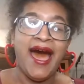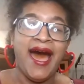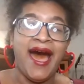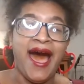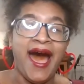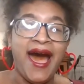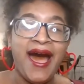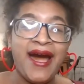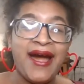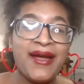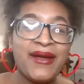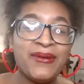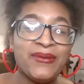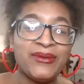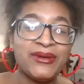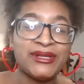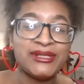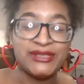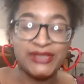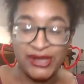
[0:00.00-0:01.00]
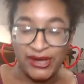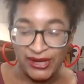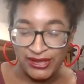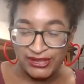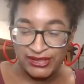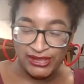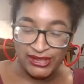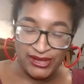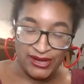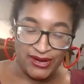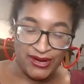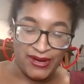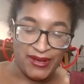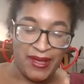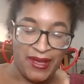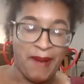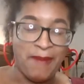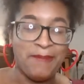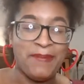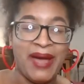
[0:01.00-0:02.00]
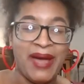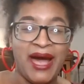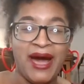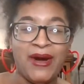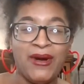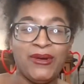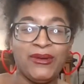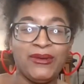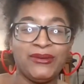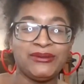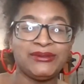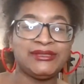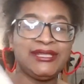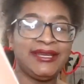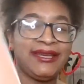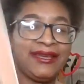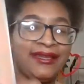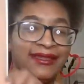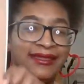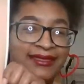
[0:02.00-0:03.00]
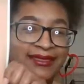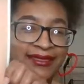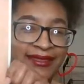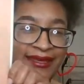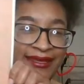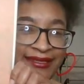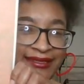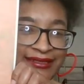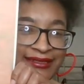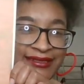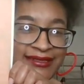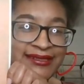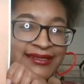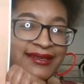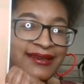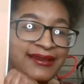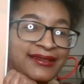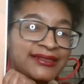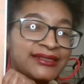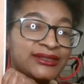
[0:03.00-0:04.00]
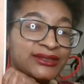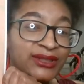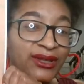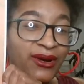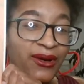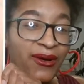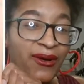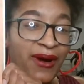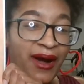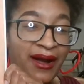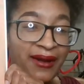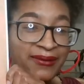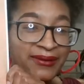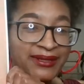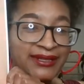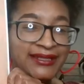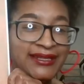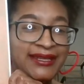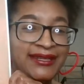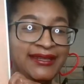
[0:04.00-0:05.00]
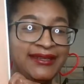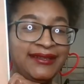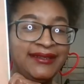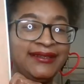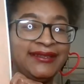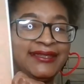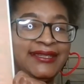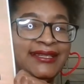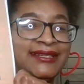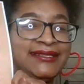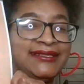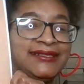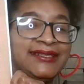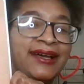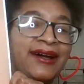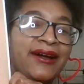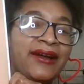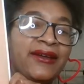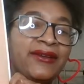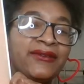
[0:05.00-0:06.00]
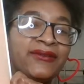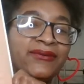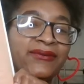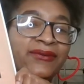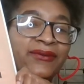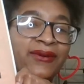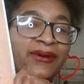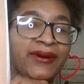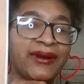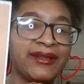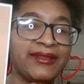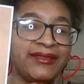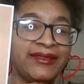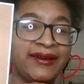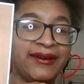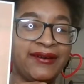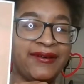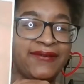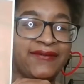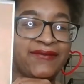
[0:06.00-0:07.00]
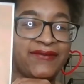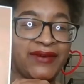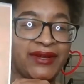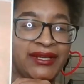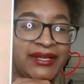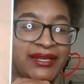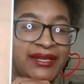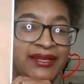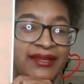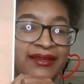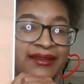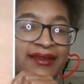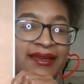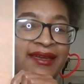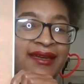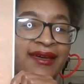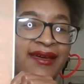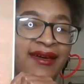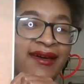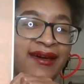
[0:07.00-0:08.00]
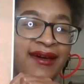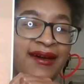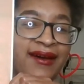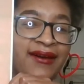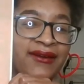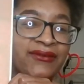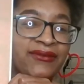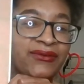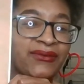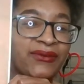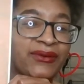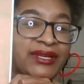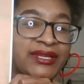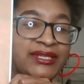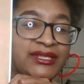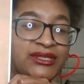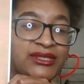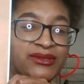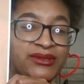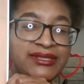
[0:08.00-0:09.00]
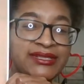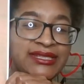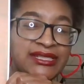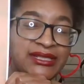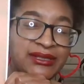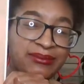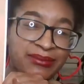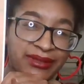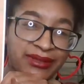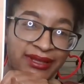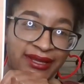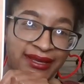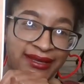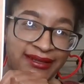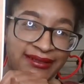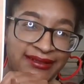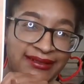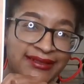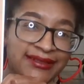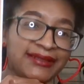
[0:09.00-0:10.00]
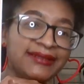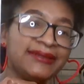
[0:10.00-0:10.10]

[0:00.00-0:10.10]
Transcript: I want to talk to y'all about this. So, I redid the design for the funding freeze transition plan.